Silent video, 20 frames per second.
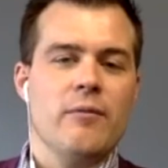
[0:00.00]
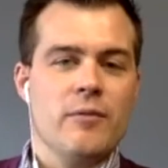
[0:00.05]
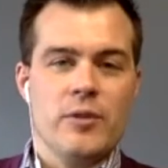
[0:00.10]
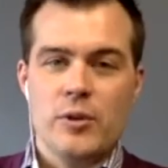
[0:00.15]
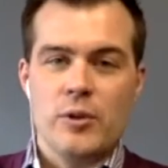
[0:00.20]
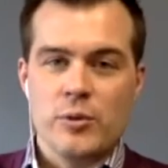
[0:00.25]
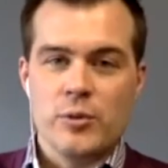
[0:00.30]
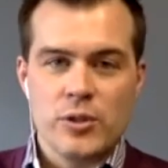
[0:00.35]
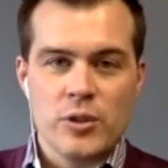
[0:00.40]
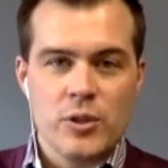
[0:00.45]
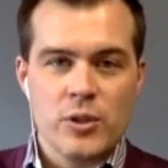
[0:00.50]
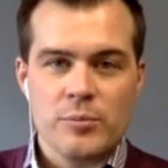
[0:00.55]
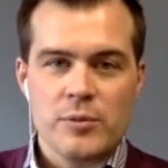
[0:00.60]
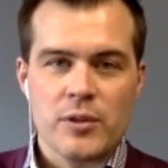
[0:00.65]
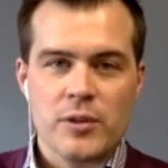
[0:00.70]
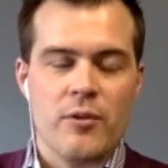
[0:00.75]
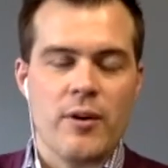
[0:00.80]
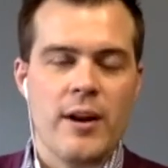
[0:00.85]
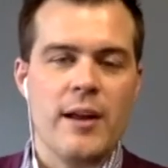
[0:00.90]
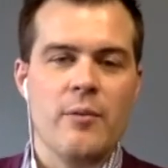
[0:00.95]
YouTube's a
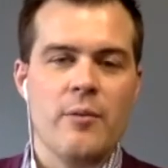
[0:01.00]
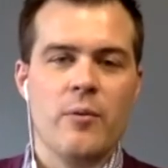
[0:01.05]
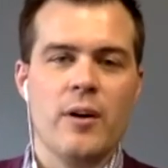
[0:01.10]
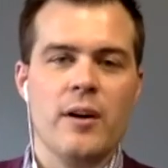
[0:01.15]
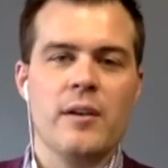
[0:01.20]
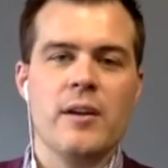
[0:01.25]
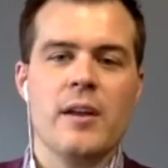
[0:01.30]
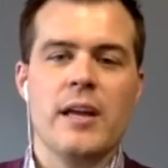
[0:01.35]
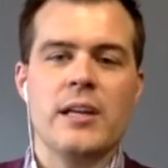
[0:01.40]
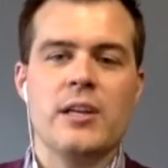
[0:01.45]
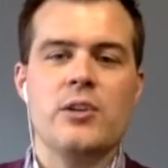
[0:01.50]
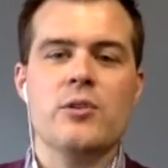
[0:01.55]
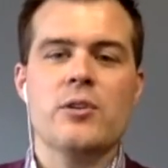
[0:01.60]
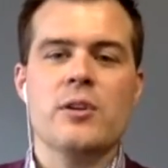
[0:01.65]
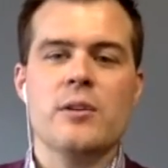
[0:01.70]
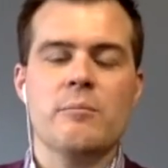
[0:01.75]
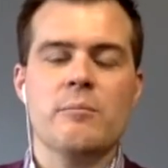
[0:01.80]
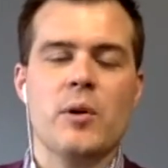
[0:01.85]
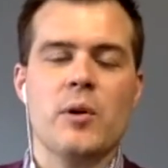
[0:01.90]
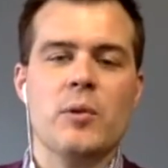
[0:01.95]
great one, and you
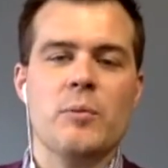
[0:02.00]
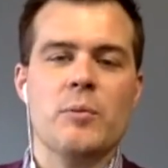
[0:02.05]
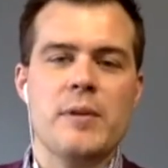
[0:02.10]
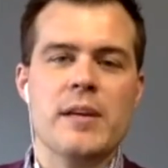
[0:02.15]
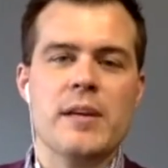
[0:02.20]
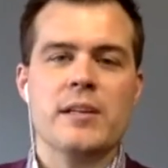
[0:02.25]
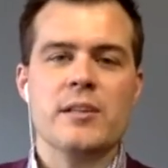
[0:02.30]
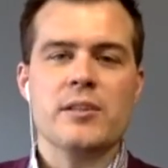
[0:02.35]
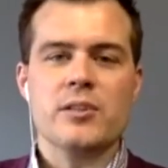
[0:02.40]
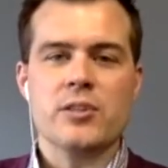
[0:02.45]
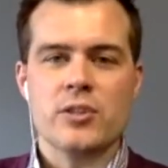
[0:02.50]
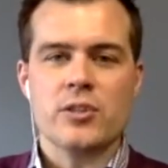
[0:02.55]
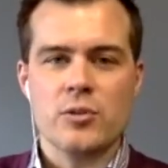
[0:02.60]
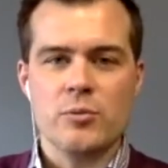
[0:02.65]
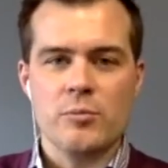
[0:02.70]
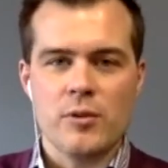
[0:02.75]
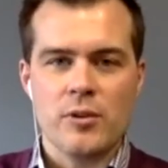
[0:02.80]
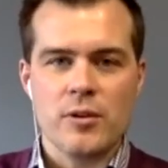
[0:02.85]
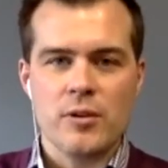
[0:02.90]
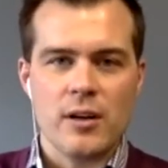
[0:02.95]
can both be a
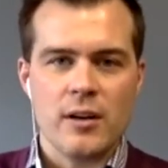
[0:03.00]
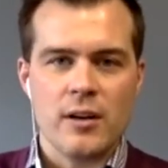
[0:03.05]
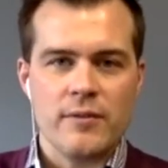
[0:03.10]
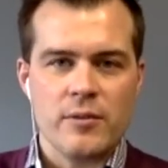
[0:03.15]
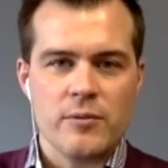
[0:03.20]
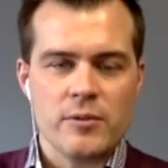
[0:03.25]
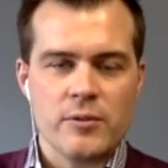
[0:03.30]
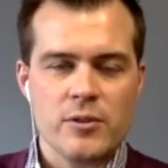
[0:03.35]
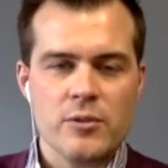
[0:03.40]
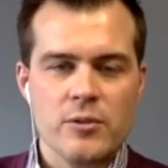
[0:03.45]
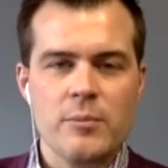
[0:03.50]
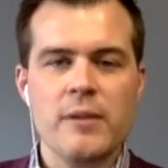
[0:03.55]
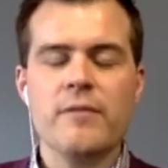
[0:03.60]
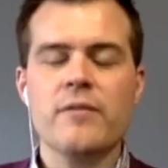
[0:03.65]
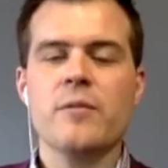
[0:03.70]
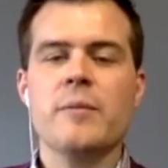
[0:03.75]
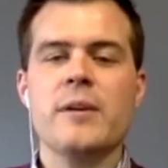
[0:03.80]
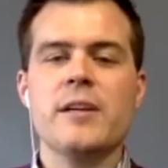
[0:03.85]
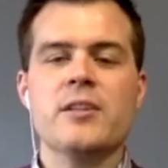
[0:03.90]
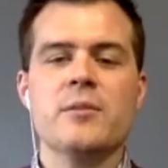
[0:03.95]
consumer of YouTube
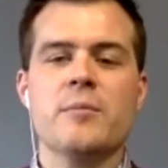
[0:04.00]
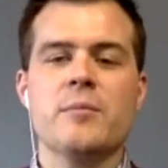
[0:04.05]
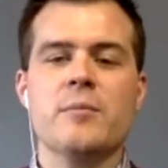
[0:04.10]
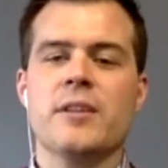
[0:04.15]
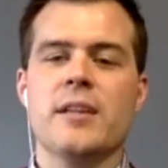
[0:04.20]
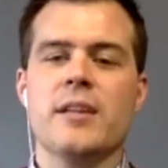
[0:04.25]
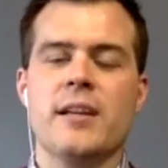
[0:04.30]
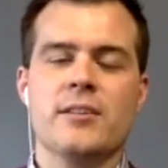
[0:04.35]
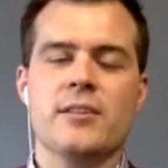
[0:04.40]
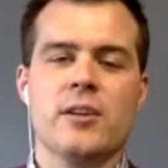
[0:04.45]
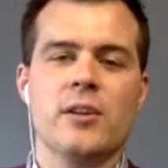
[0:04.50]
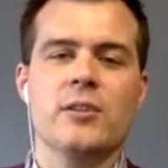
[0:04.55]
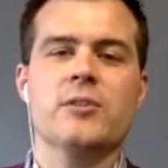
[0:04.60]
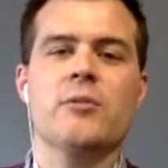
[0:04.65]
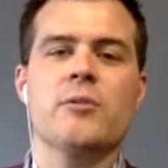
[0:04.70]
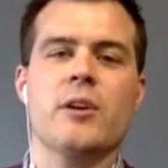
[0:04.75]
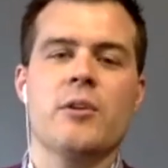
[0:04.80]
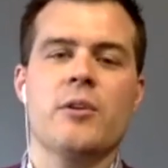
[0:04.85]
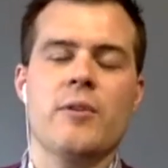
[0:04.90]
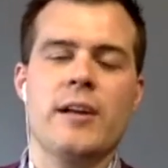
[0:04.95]
information, but then it's
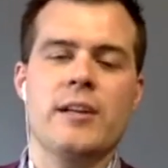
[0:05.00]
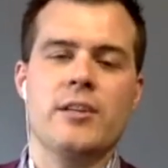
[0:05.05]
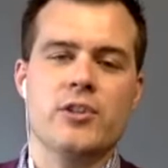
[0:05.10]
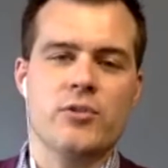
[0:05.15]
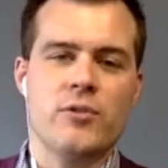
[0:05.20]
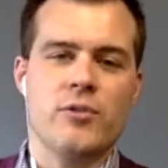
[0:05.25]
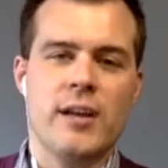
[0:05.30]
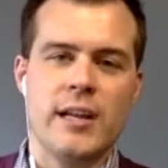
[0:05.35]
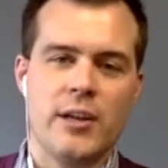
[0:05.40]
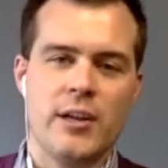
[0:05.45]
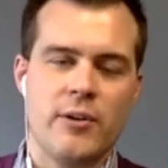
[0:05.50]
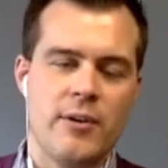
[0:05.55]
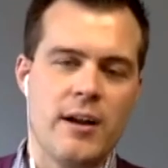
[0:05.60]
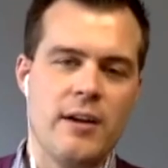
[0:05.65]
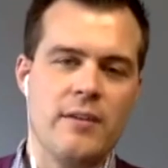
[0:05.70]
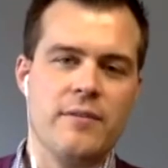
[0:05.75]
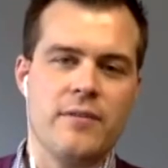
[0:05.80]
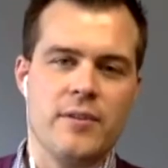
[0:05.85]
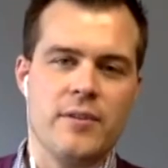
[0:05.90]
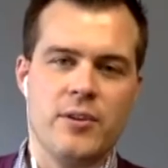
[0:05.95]
also a great training
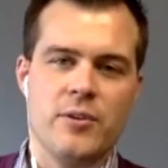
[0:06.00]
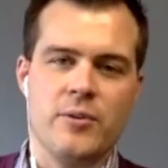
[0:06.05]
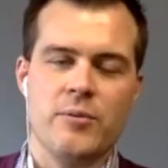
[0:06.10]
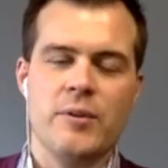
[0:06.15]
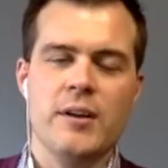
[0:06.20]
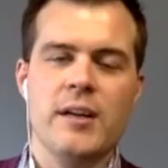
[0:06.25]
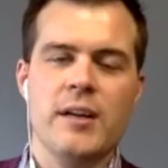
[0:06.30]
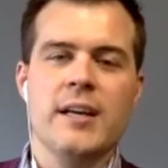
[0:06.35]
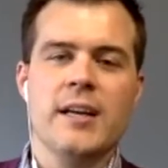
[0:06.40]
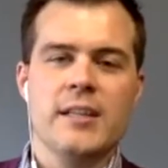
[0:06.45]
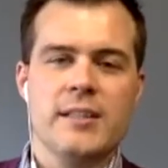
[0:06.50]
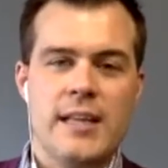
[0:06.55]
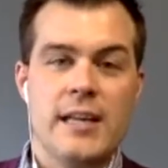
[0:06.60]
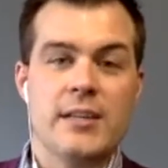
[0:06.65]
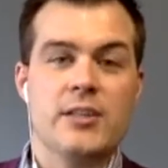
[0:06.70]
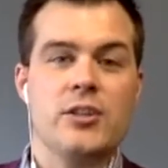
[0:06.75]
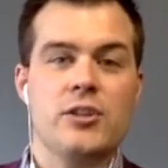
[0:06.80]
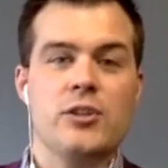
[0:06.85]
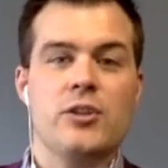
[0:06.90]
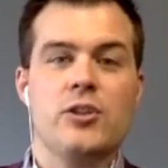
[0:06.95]
ground for you to
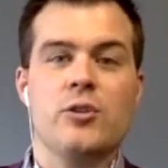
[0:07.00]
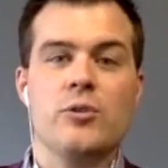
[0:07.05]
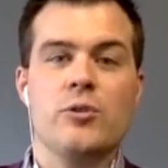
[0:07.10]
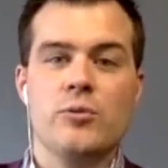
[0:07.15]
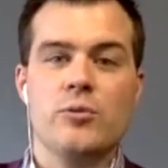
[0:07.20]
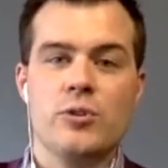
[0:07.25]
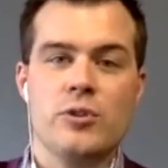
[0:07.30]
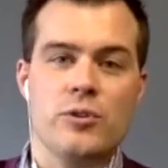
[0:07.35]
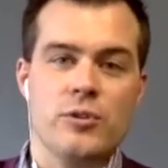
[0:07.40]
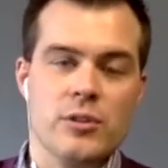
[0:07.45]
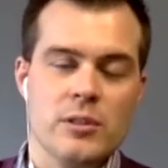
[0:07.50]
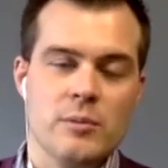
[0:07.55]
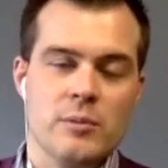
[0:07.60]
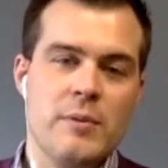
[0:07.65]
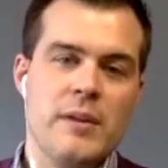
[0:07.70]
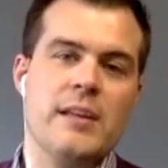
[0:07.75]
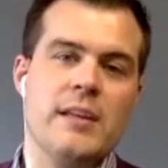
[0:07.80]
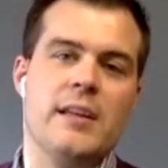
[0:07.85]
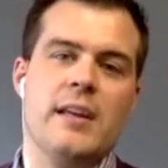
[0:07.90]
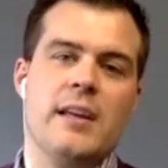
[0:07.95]
actually use your
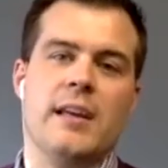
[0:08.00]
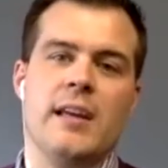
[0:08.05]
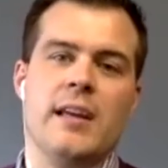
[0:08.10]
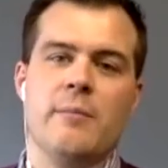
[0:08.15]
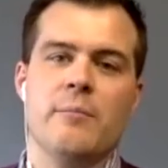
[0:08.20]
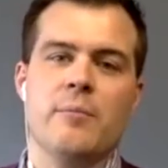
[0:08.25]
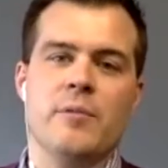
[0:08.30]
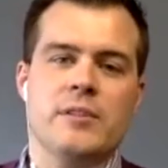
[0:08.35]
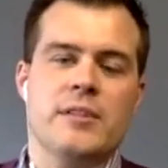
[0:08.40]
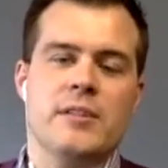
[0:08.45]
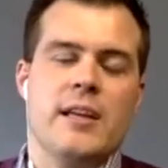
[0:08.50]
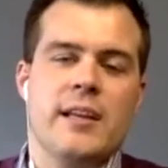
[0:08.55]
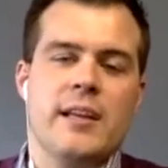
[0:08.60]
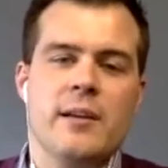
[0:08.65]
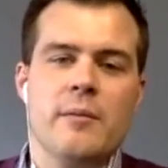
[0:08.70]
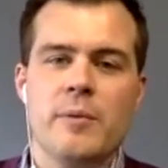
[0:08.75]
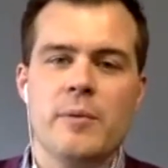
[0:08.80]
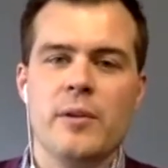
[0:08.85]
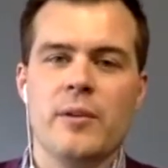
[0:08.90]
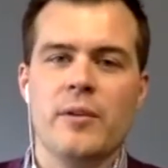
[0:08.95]
speaking and presenting
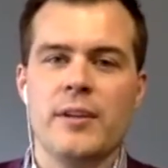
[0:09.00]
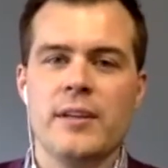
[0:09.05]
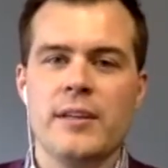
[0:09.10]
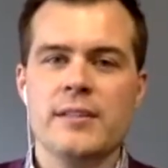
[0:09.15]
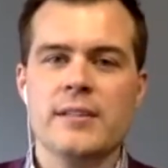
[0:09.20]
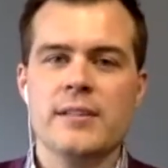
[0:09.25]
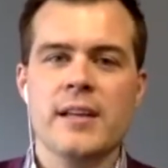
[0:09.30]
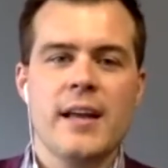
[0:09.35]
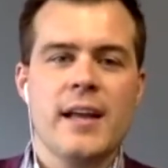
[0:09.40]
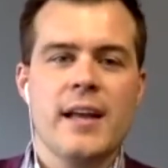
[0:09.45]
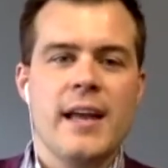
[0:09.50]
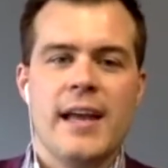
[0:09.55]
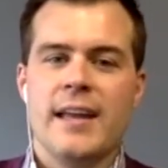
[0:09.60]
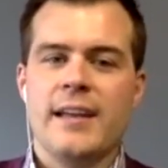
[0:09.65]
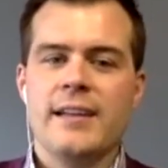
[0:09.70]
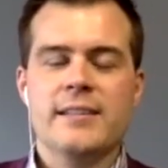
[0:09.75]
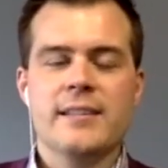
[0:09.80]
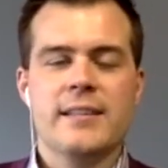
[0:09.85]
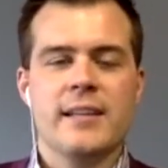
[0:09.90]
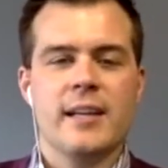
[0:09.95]
abilities. And
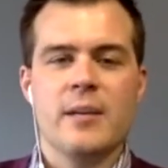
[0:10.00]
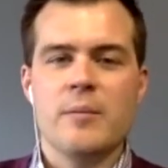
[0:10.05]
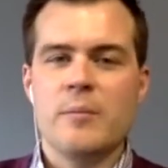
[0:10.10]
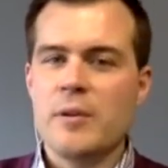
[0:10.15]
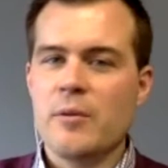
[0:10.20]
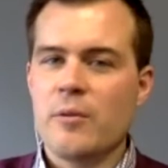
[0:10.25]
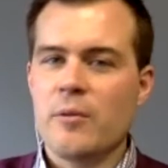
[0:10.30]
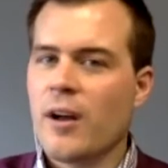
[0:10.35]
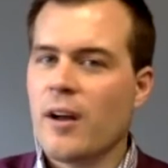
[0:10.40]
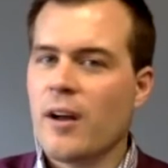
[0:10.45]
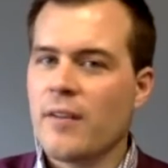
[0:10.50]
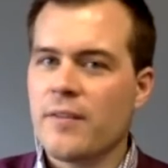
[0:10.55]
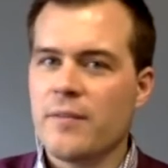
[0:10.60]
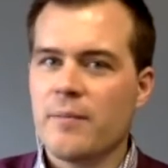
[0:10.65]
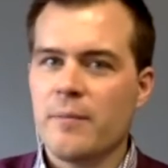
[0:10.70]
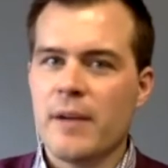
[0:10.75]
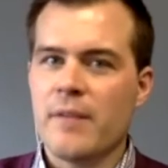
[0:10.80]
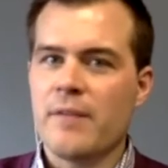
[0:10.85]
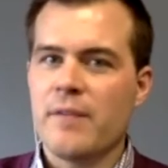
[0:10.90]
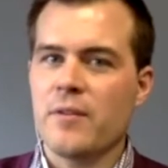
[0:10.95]
it's going to be rough.
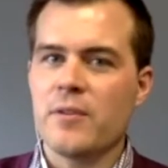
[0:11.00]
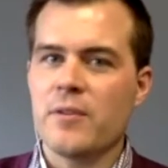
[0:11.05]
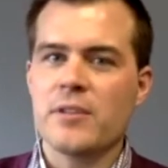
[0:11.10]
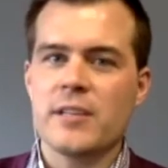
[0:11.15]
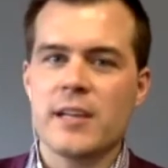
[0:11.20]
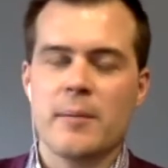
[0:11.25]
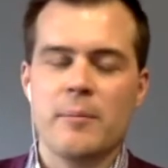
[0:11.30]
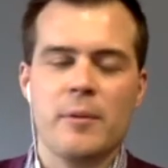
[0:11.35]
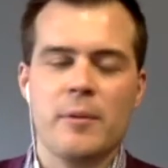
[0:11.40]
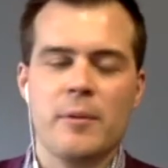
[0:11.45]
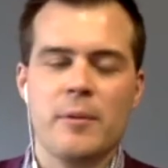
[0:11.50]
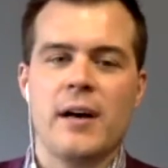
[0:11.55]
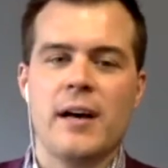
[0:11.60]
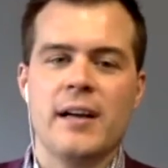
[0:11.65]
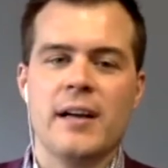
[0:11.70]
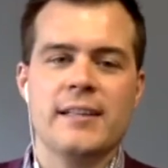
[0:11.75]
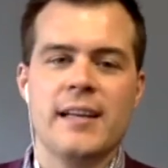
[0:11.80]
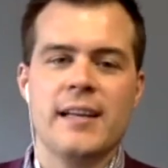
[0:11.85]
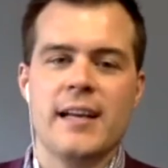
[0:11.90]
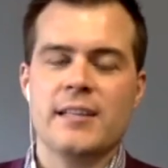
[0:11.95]
My first couple of
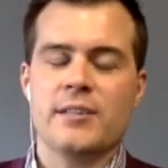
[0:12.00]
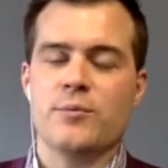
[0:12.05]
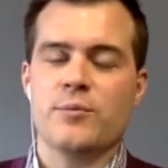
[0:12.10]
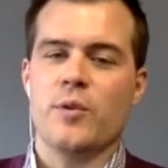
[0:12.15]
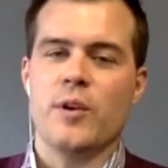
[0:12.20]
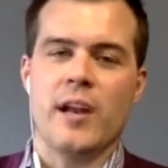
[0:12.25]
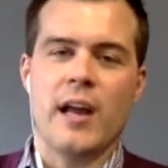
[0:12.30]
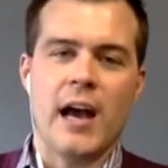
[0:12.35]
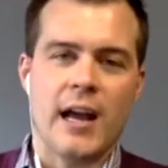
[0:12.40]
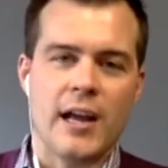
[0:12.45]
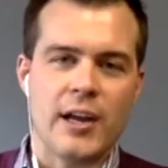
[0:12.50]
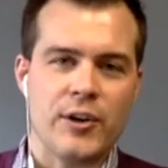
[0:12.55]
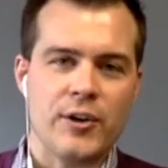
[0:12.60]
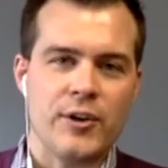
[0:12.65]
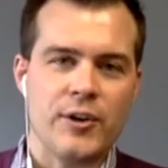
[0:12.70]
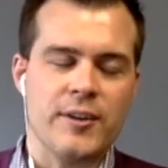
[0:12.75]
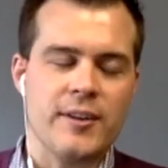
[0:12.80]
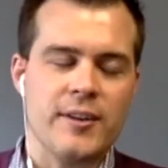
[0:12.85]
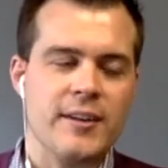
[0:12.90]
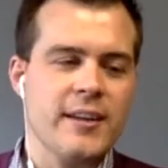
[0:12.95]
podcasts were not
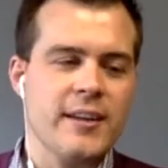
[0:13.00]
good.